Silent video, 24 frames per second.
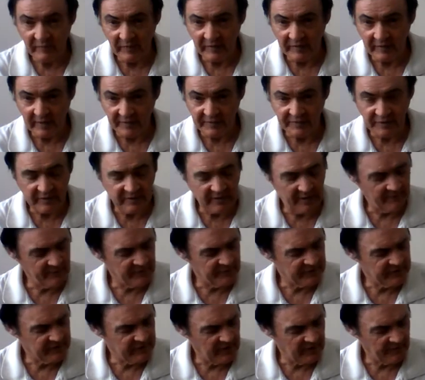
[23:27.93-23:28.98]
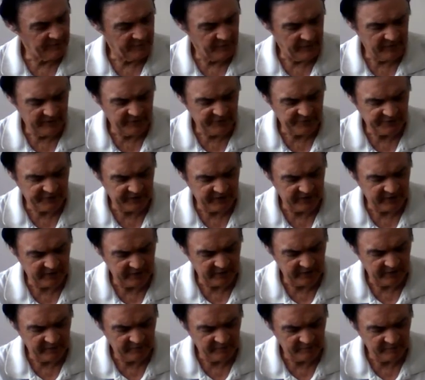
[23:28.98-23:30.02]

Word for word: That's the double stop. Here's the E.